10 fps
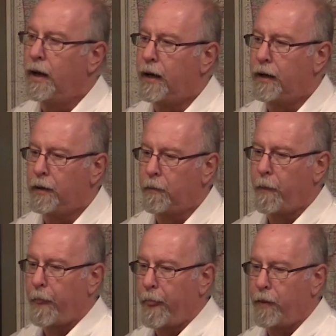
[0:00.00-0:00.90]
The
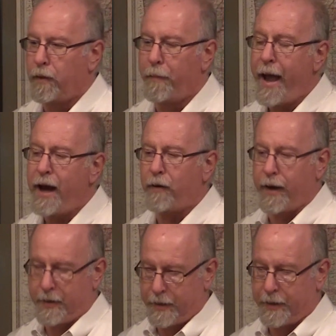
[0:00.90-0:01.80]

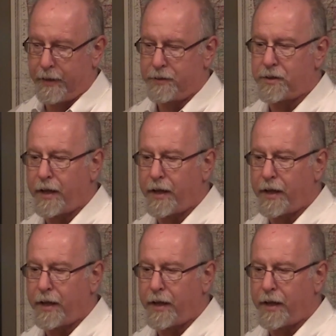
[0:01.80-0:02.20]
background is